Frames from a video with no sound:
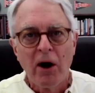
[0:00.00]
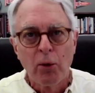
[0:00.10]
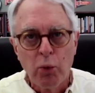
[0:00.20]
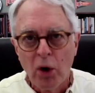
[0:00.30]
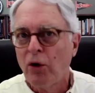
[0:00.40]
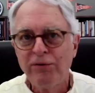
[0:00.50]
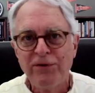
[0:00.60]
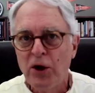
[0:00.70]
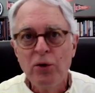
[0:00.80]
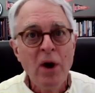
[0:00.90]
our
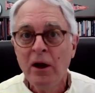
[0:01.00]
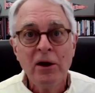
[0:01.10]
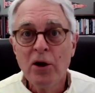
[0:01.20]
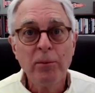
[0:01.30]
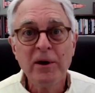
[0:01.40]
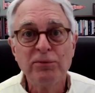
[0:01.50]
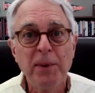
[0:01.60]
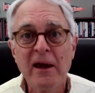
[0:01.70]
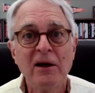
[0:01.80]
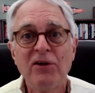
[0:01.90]
worldview, nobody's
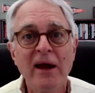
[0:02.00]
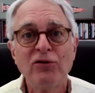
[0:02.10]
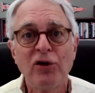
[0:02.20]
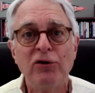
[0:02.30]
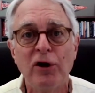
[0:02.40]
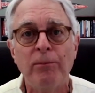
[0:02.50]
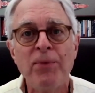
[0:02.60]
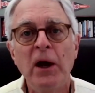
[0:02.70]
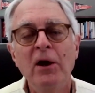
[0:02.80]
paying attention to.